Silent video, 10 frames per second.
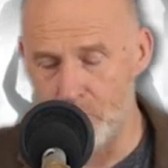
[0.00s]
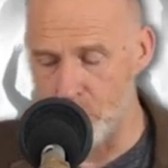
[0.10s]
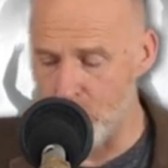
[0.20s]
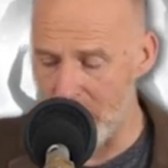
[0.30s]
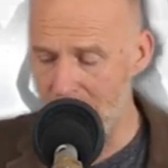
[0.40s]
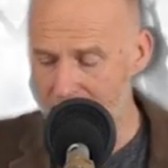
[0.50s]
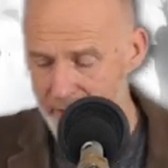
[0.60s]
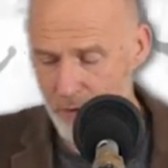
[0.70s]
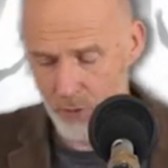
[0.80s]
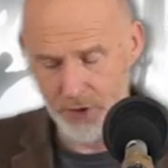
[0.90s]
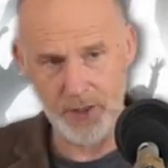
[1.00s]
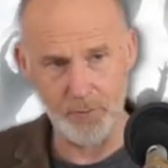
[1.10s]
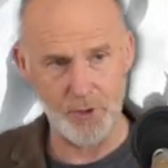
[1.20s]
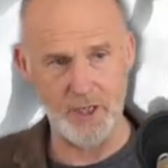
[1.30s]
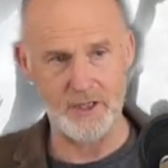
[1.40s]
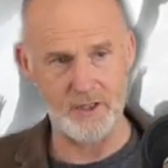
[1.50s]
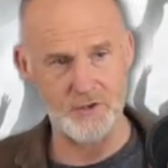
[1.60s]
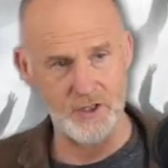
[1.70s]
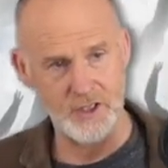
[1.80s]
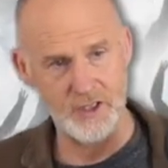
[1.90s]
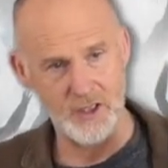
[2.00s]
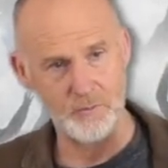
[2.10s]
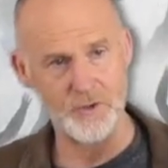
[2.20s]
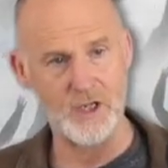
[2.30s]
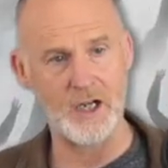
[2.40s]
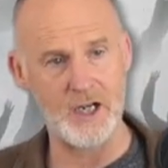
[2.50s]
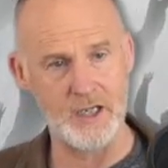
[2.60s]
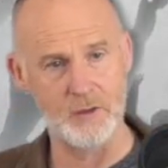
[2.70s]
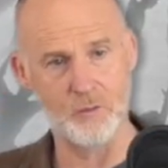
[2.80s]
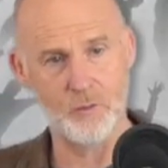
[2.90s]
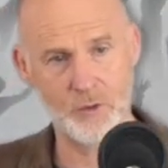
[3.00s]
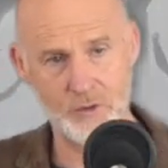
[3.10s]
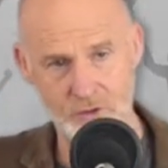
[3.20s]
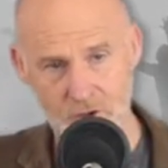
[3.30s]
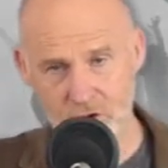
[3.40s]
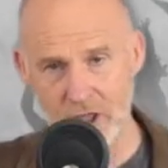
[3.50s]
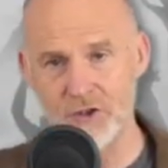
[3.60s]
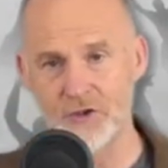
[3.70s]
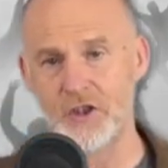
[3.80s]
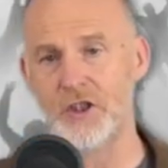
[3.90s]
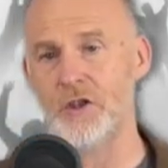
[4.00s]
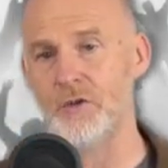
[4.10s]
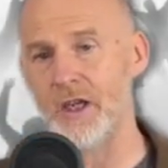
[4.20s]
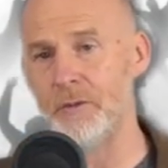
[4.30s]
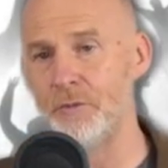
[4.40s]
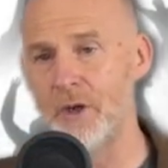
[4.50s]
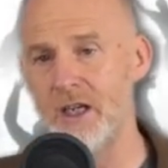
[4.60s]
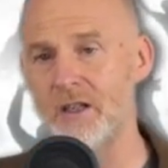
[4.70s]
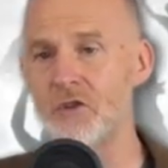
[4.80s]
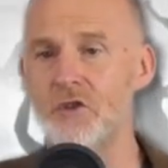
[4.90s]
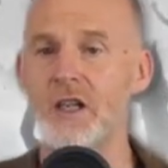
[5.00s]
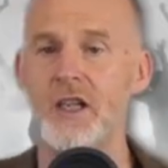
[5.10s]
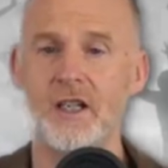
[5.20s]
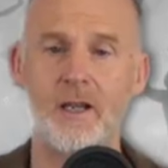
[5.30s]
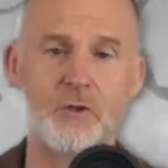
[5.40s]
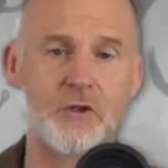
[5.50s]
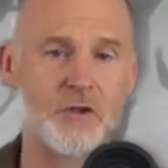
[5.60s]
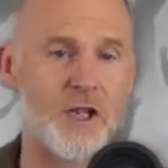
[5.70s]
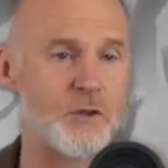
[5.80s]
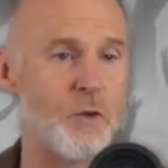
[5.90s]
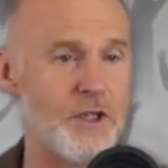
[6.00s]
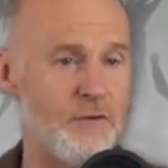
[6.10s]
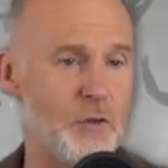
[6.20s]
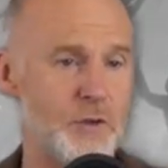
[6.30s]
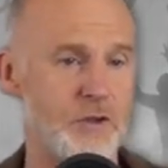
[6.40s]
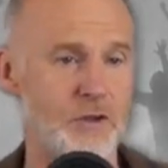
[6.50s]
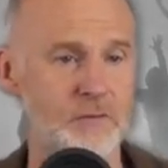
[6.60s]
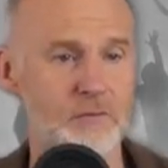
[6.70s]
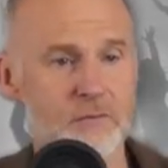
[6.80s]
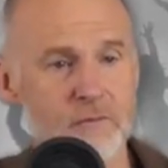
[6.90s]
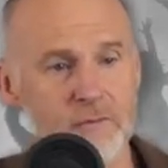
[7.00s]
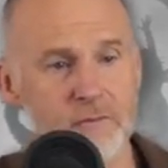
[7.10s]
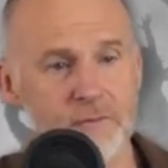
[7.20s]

Why were they praying and singing hymns? I would suggest to you they're praying and singing hymns because that's what they've always done. Yeah.